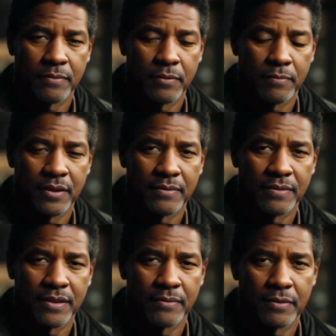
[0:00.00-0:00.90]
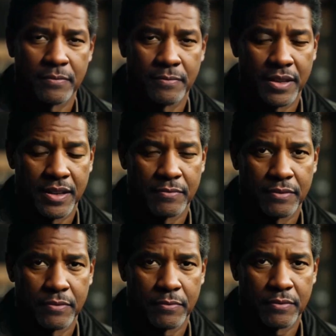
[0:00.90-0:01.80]
My success on stage
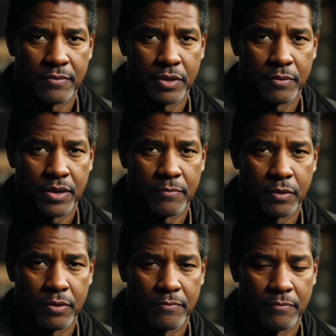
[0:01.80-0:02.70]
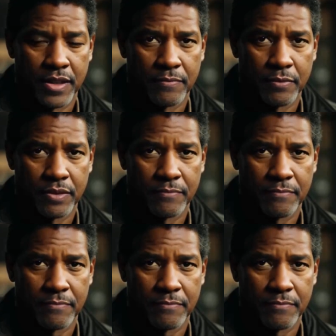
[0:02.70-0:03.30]
includes a Tony Award for my role in